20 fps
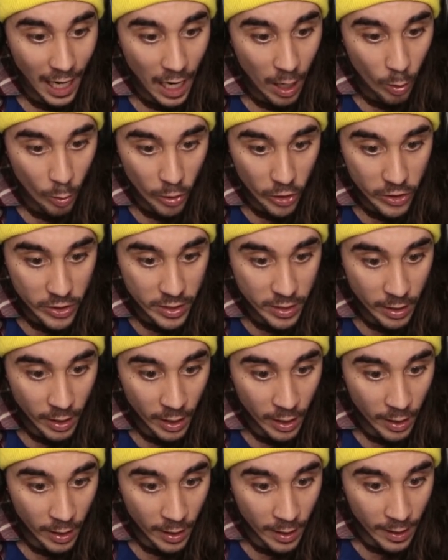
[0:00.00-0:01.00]
hours
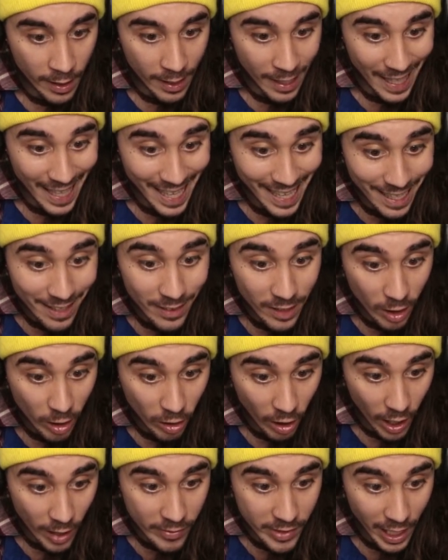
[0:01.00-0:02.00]
in their
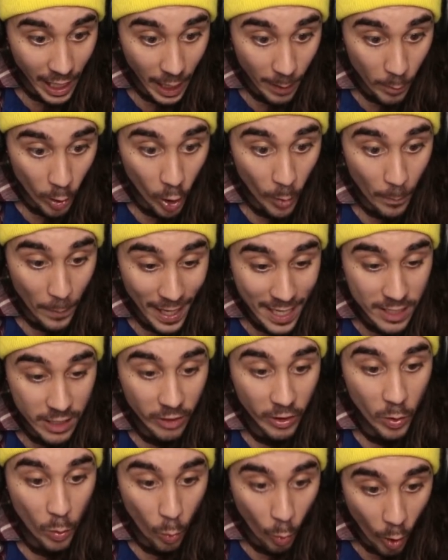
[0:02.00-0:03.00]
lifetime, or
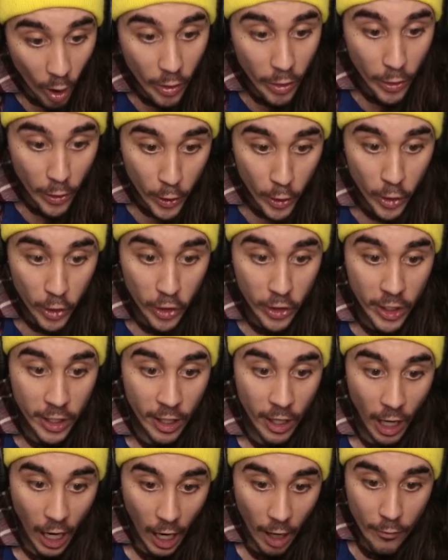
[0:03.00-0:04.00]
basically 1/3
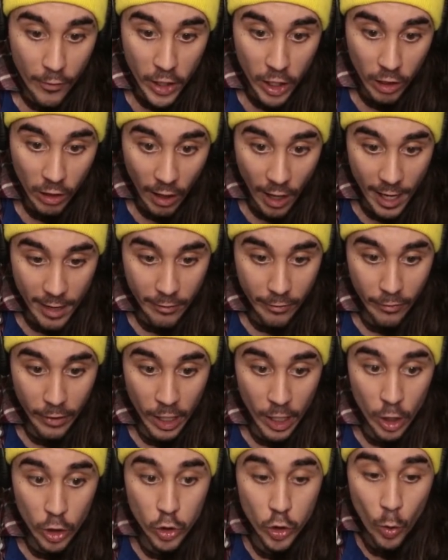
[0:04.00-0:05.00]
of their life.
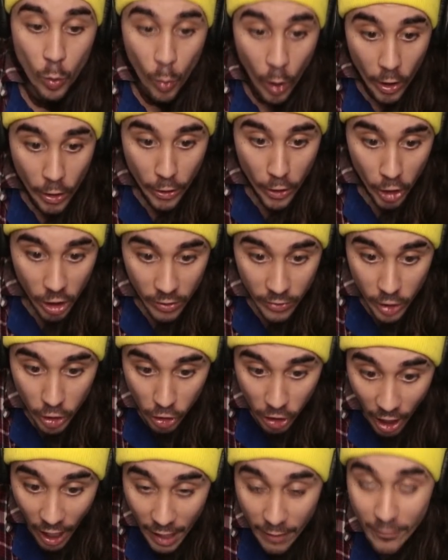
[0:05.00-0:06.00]
So 1/3 of your
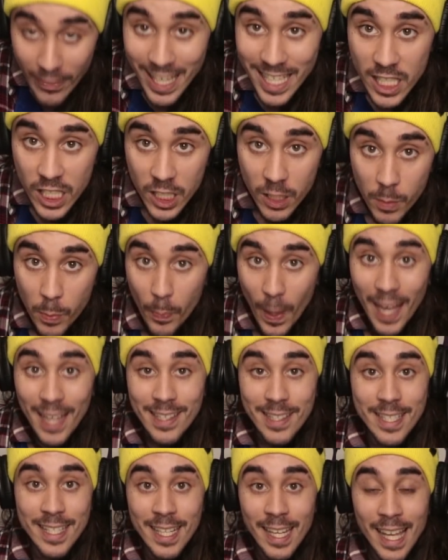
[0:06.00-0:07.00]
life is
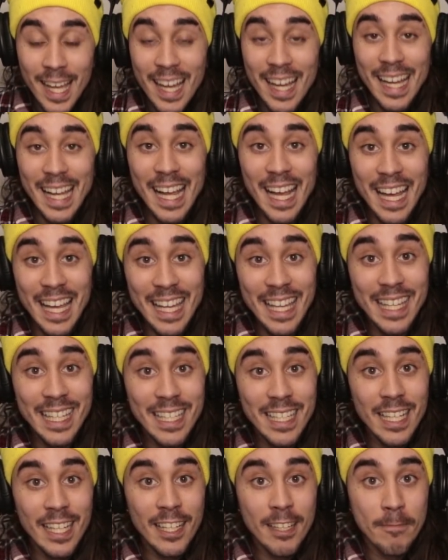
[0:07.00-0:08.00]
spent
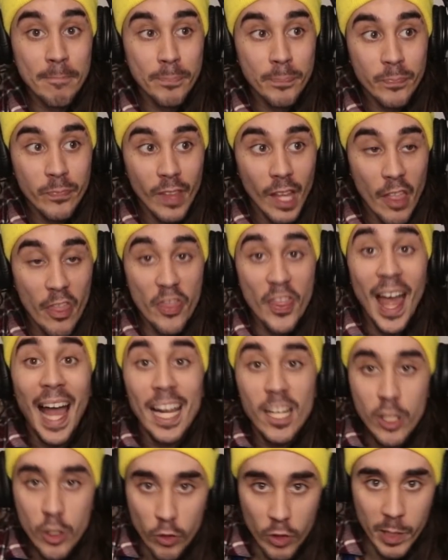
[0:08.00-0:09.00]
in
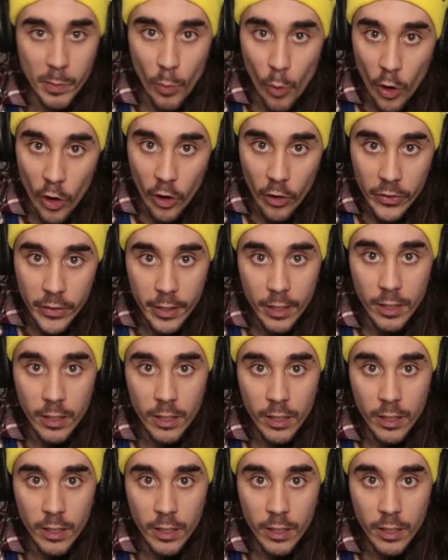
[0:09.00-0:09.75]
that dream world.